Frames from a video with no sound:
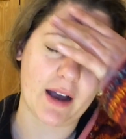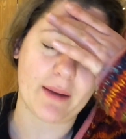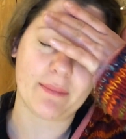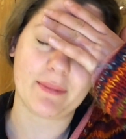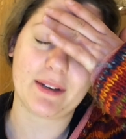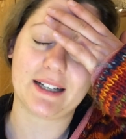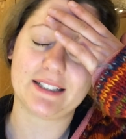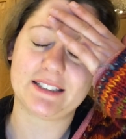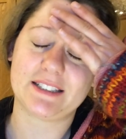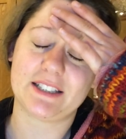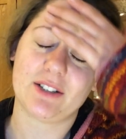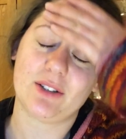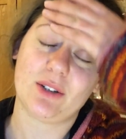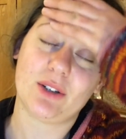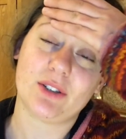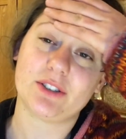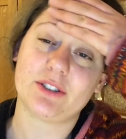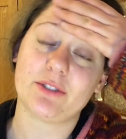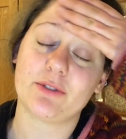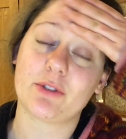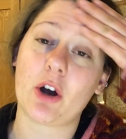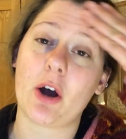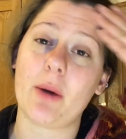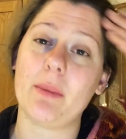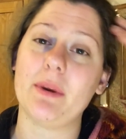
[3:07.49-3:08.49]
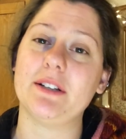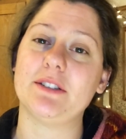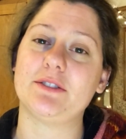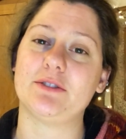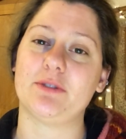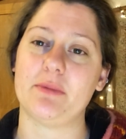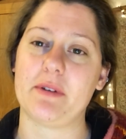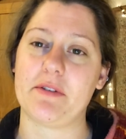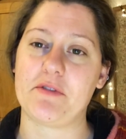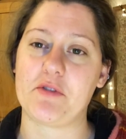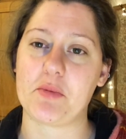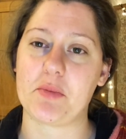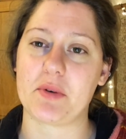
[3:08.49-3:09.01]
I'm getting lots of comments
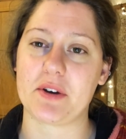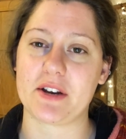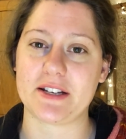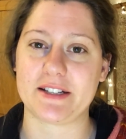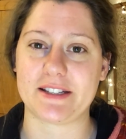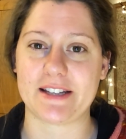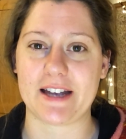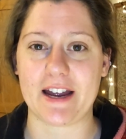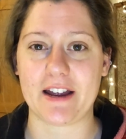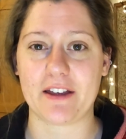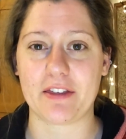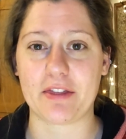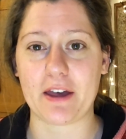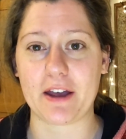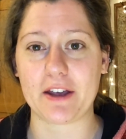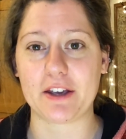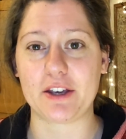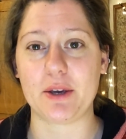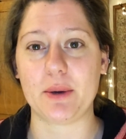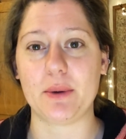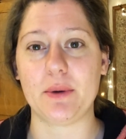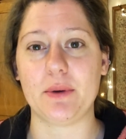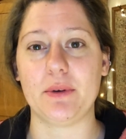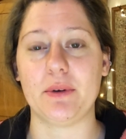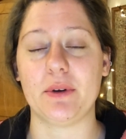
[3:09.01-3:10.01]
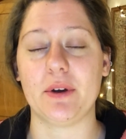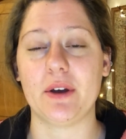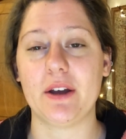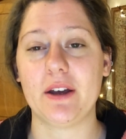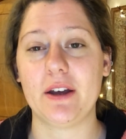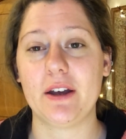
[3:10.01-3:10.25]
from everybody saying thank you